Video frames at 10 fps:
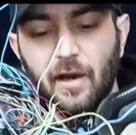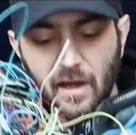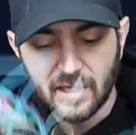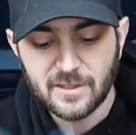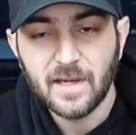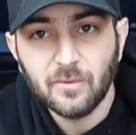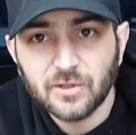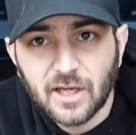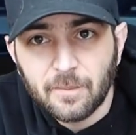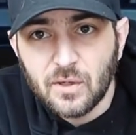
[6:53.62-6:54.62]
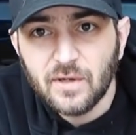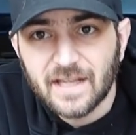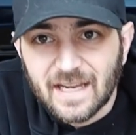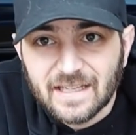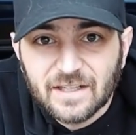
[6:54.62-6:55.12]
to be able to
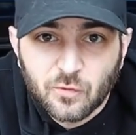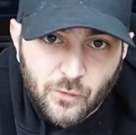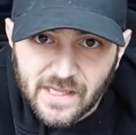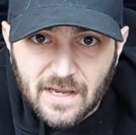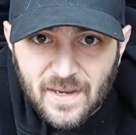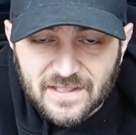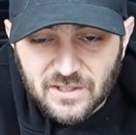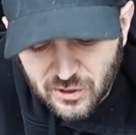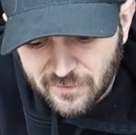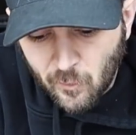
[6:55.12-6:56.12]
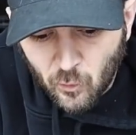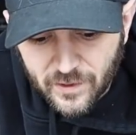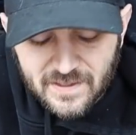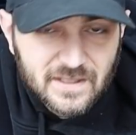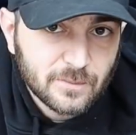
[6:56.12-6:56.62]
communicate and relay messages from
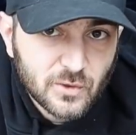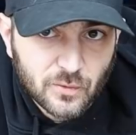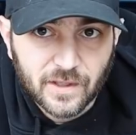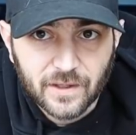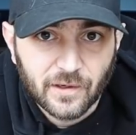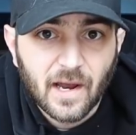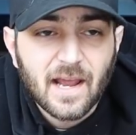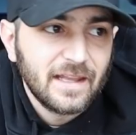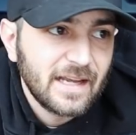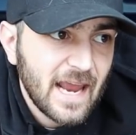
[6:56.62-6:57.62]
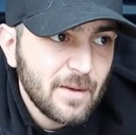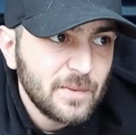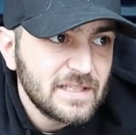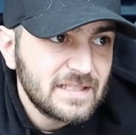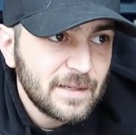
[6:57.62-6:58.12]
one system to another. The CAN
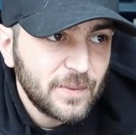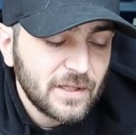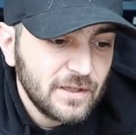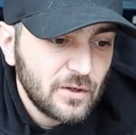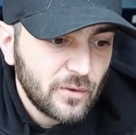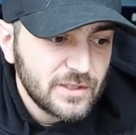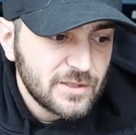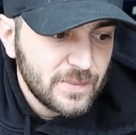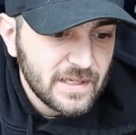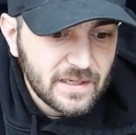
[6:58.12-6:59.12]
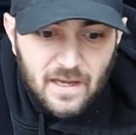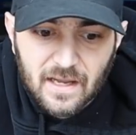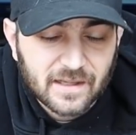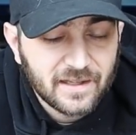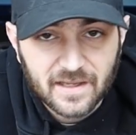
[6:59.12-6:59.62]
bus is typically going to be
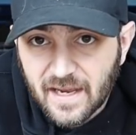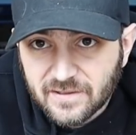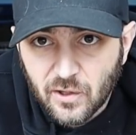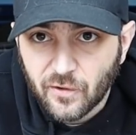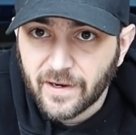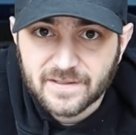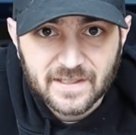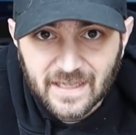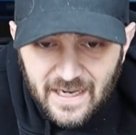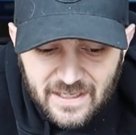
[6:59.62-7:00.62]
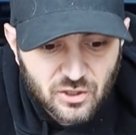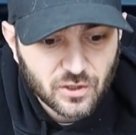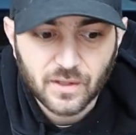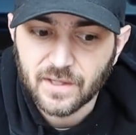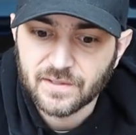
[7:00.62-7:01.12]
like the S R S, the gauge
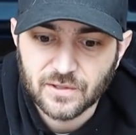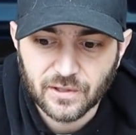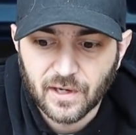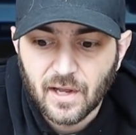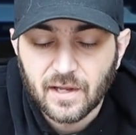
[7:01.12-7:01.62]
cluster,